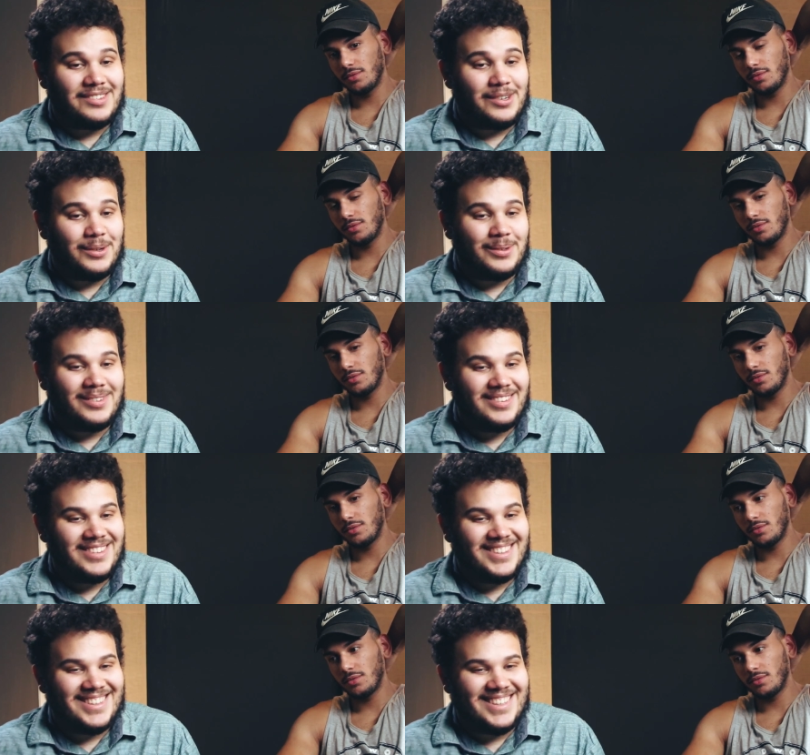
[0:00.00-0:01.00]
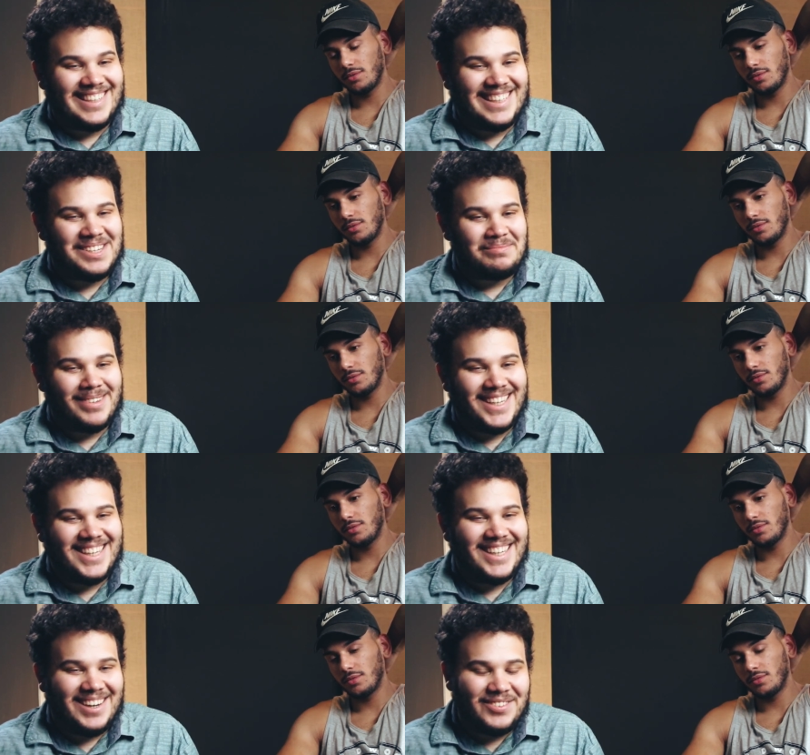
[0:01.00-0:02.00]
Speaker 1: So, damn
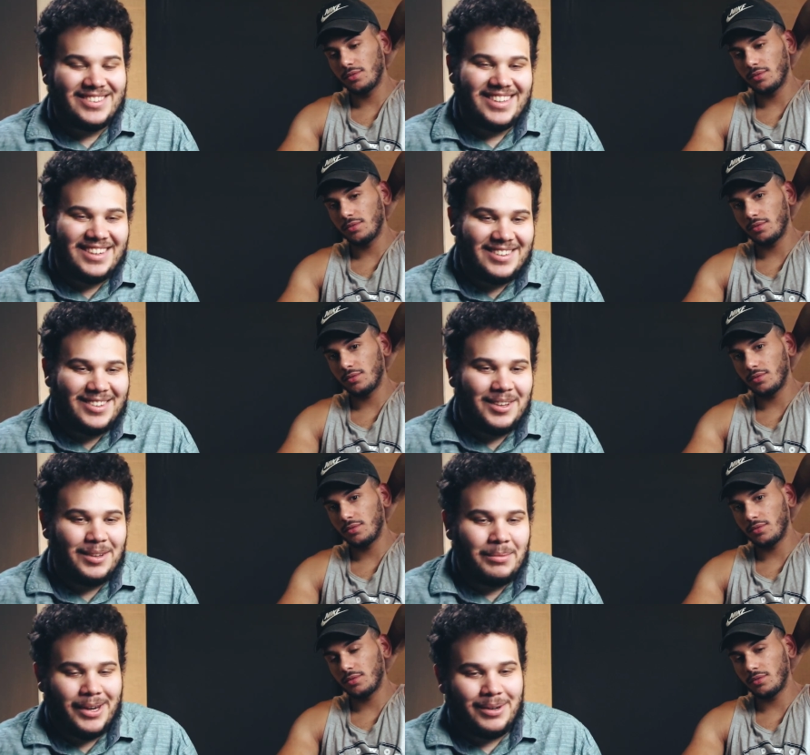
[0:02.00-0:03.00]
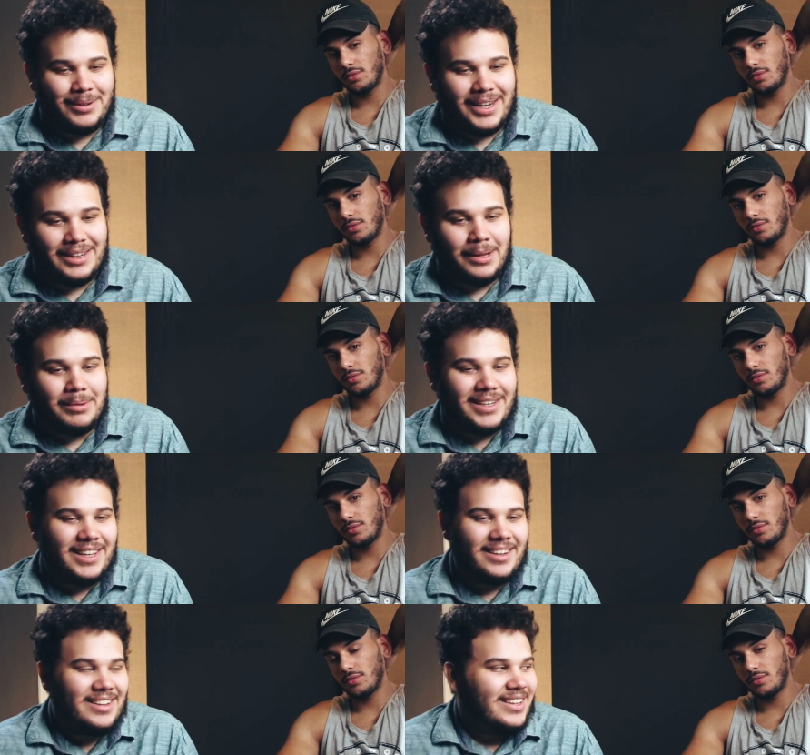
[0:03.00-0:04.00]
man, I'm excited to see My Hero Academia
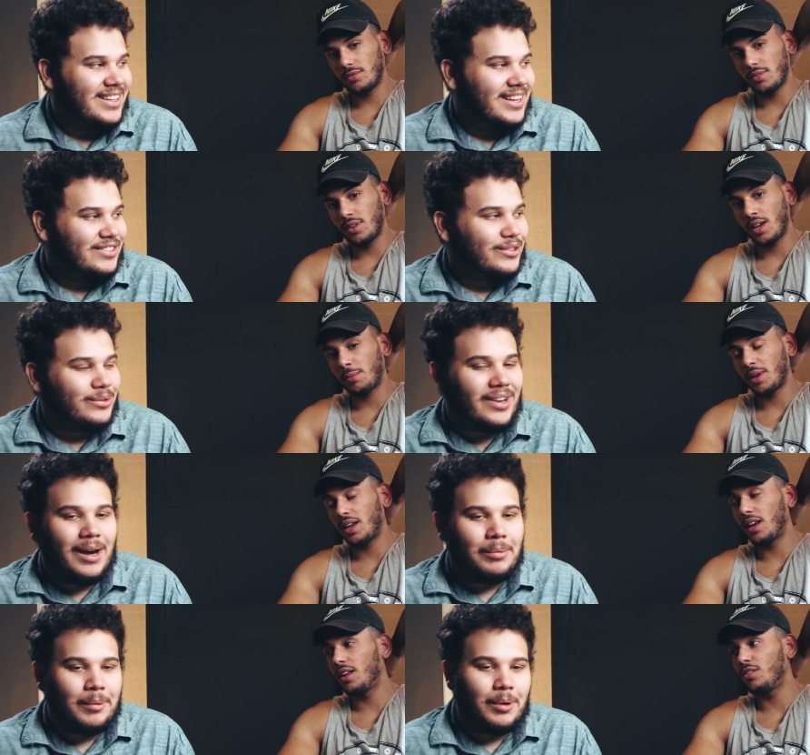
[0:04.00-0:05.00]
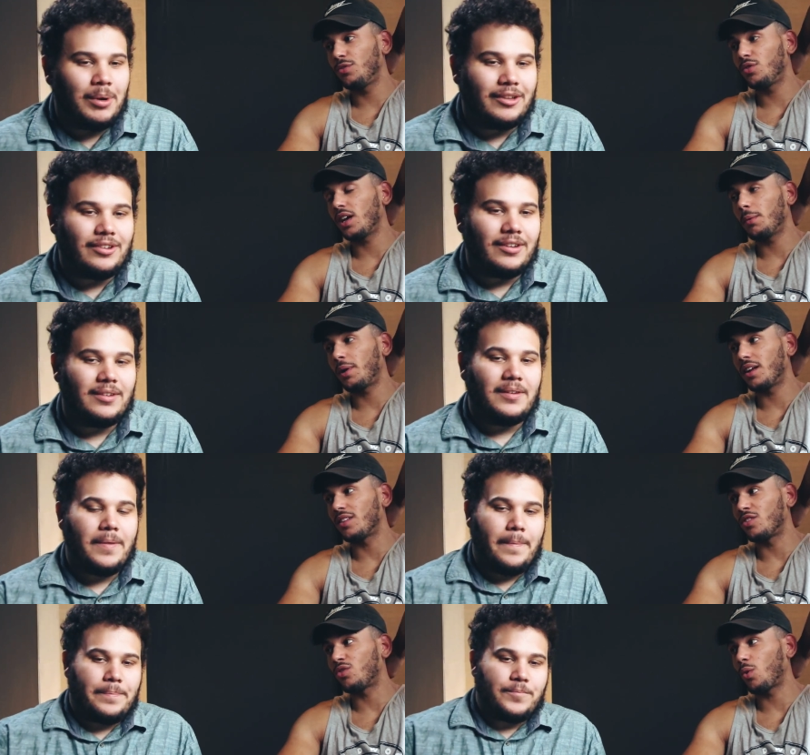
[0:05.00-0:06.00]
again yeah, we if you think it. about
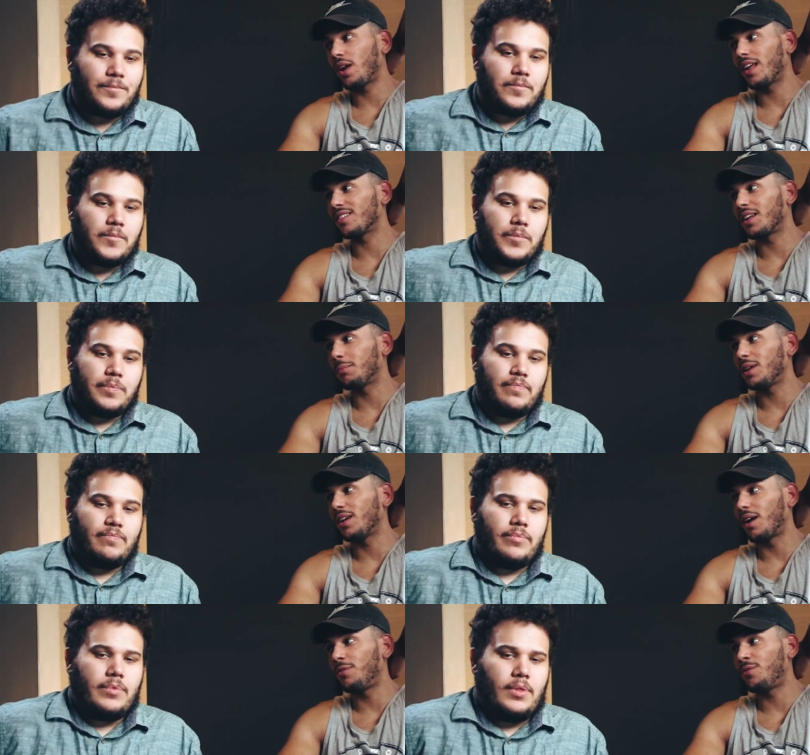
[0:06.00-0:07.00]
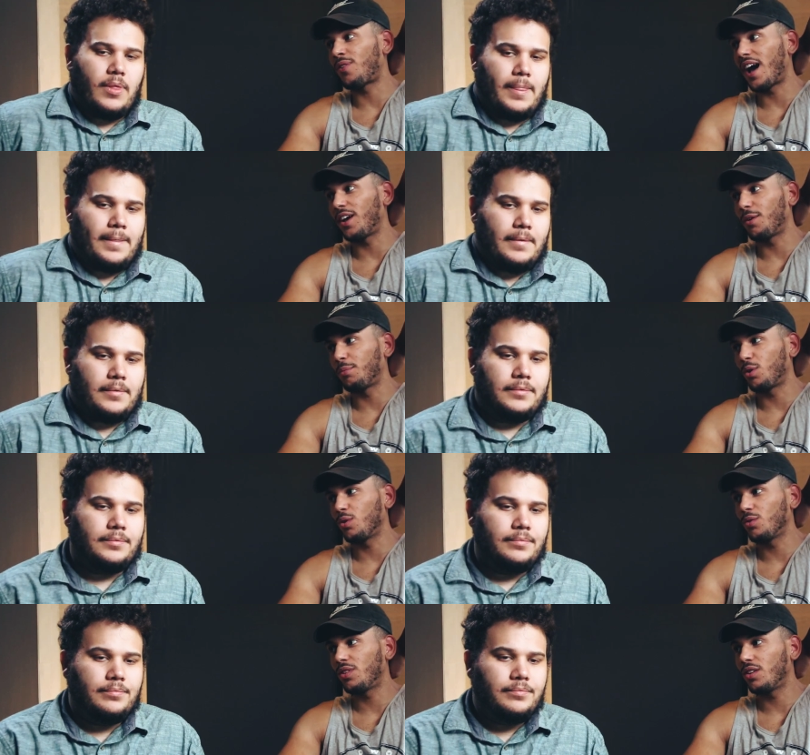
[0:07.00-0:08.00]
Speaker 2: it, the storyline is gonna be fire,
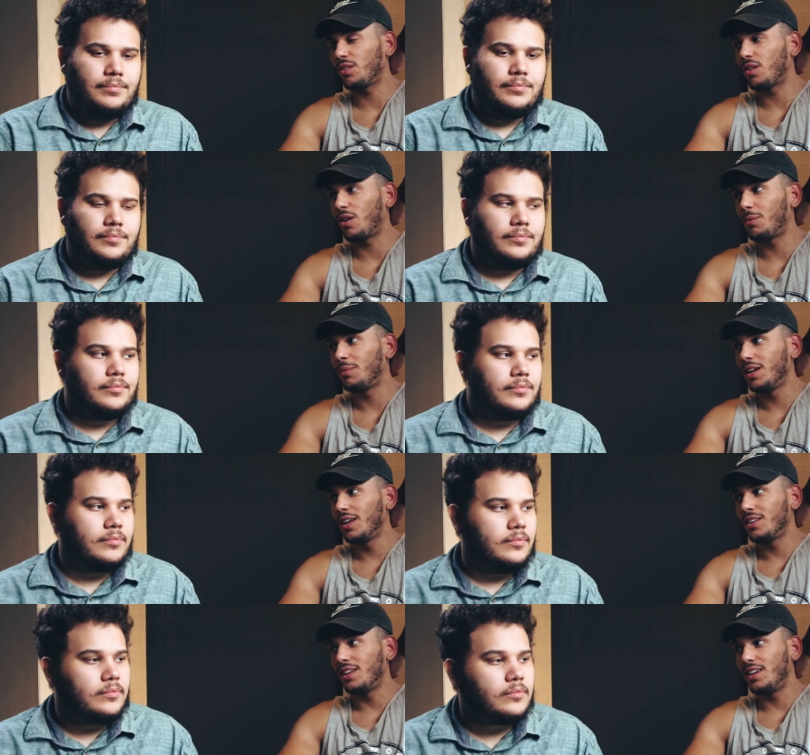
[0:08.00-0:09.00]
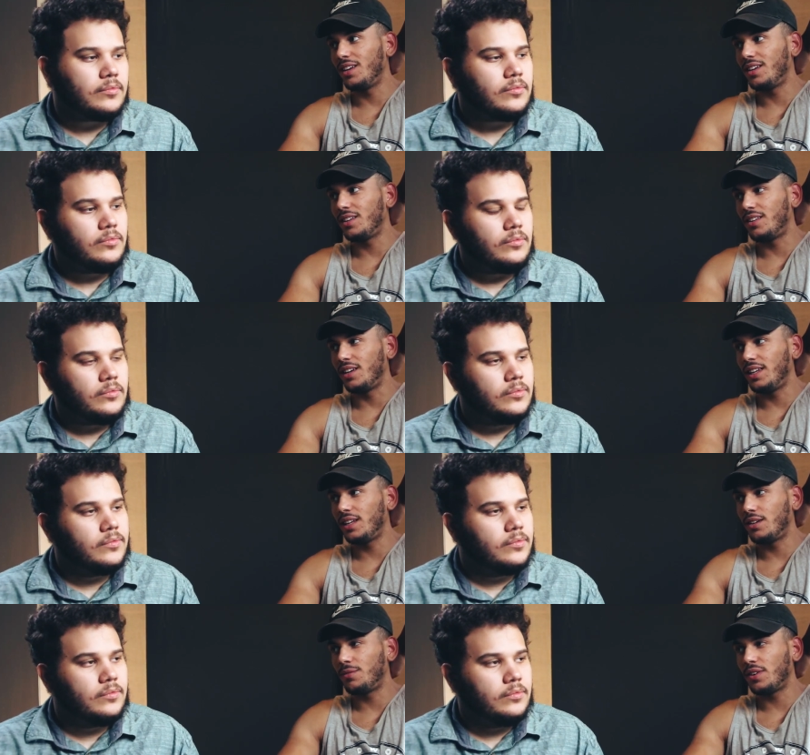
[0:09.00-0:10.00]
bro. The um the the
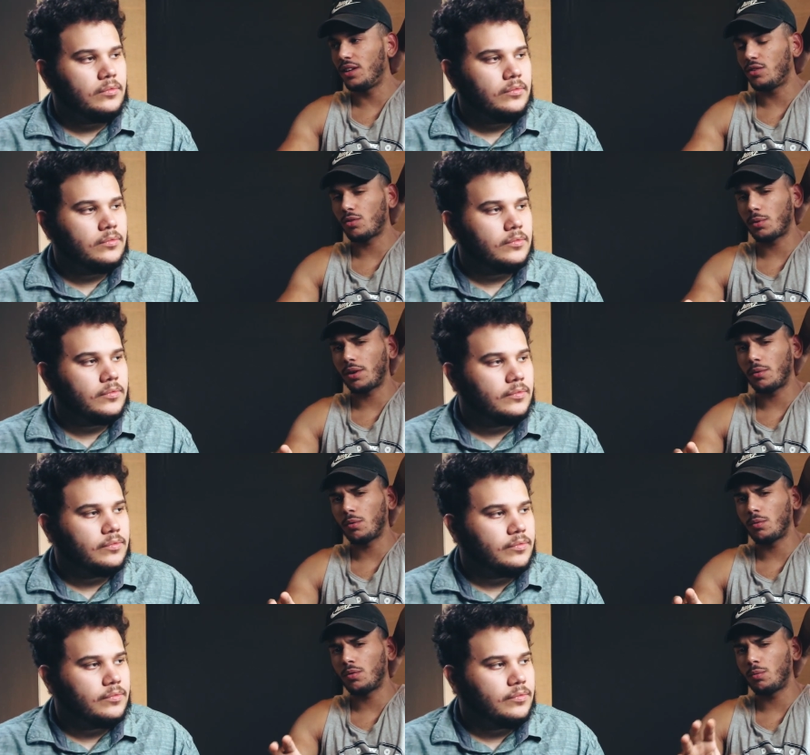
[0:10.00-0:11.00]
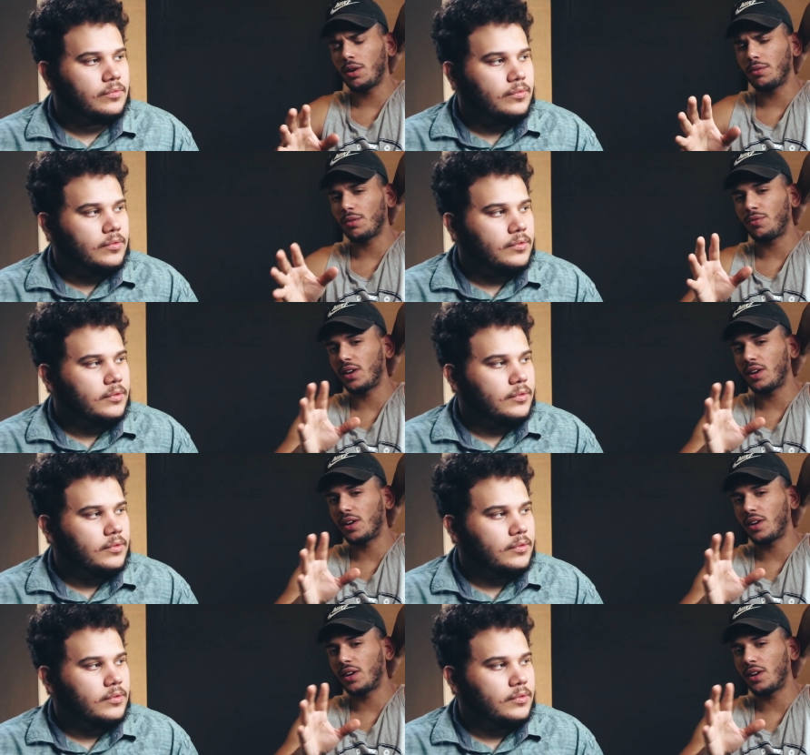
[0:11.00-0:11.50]
League of Villains or whatever, whatever the